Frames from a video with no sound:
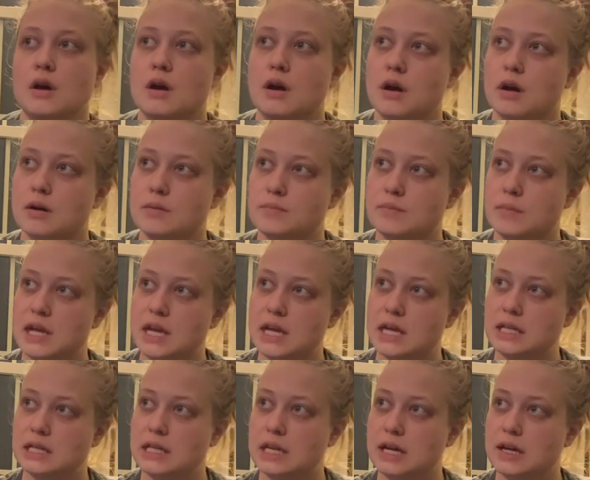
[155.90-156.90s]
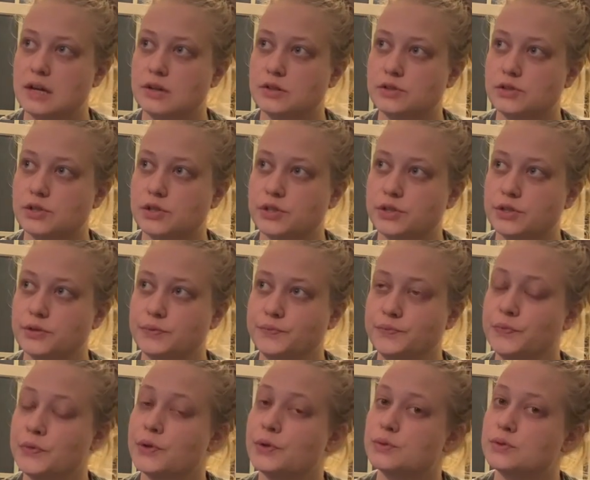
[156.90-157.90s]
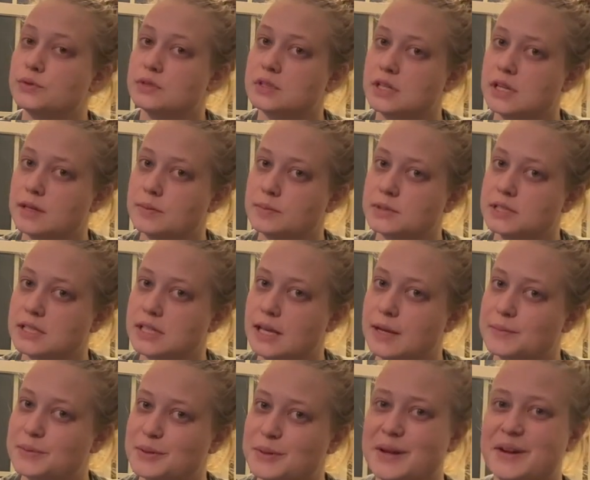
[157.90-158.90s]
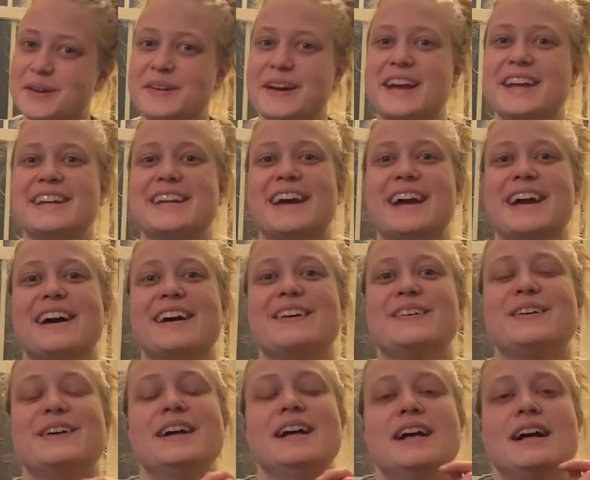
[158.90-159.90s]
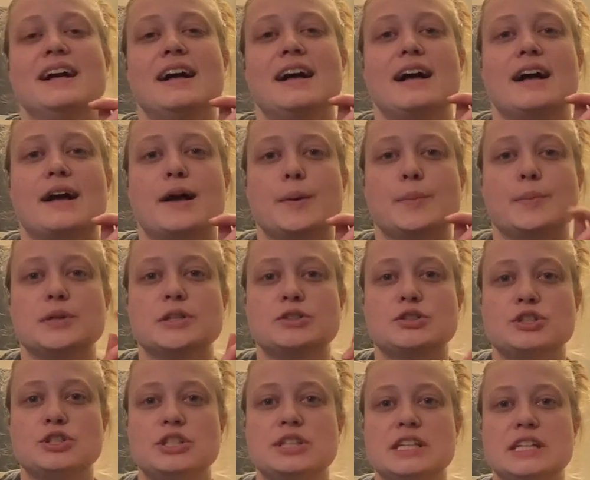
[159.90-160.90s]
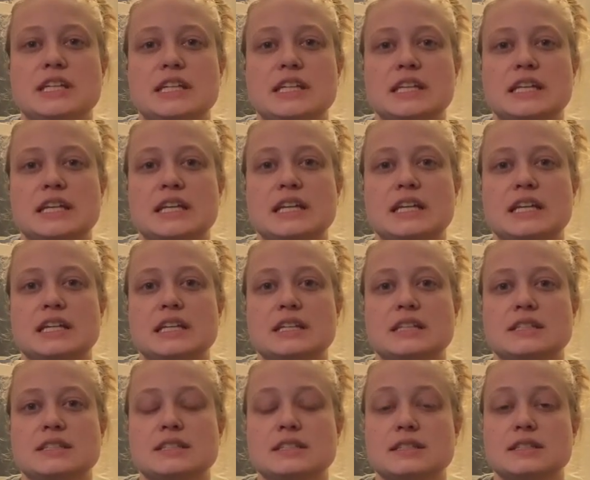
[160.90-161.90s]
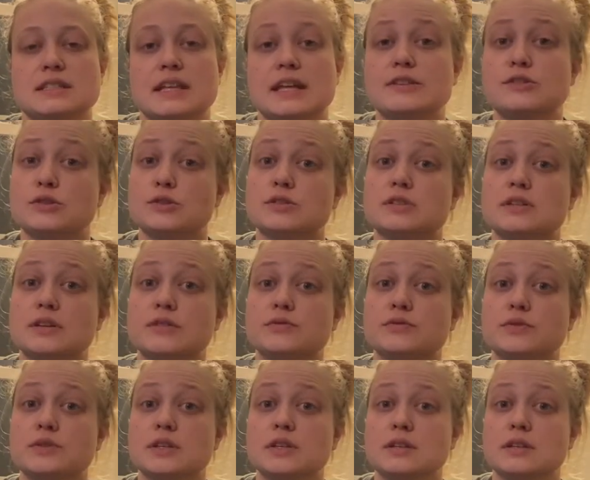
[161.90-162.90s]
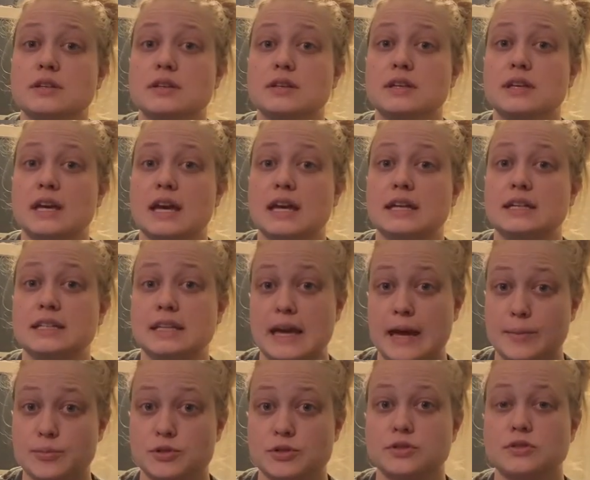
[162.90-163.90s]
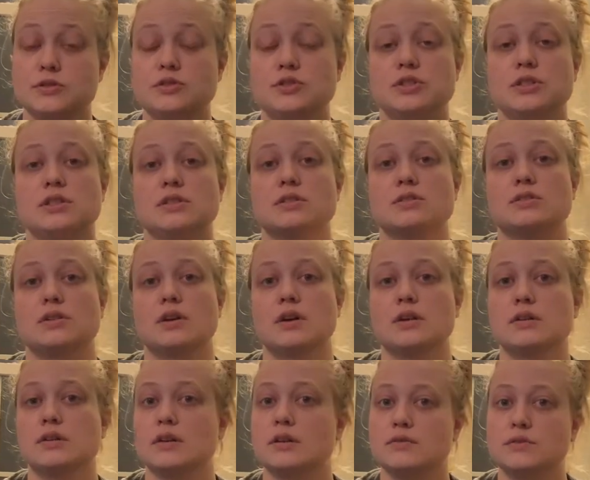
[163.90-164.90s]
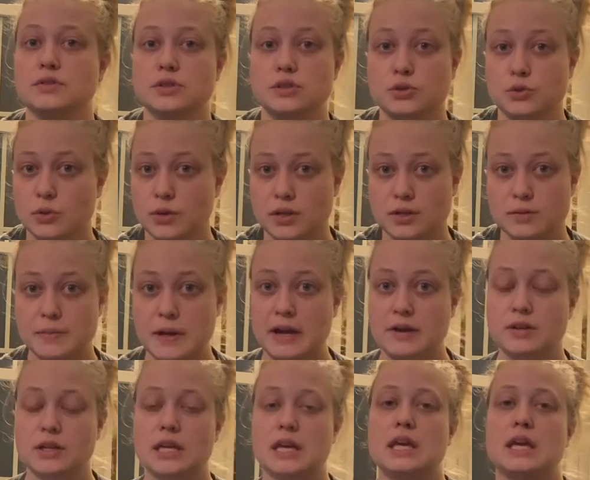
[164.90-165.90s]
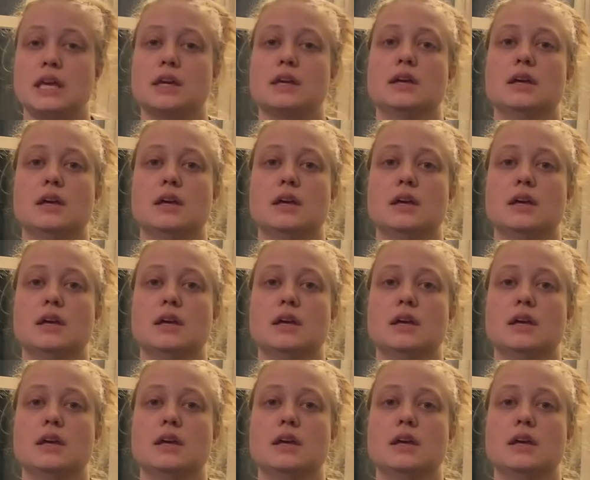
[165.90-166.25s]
our main character, whose name escapes me right now, but she lets herself get captured. She is the daughter of the notorious pirate king,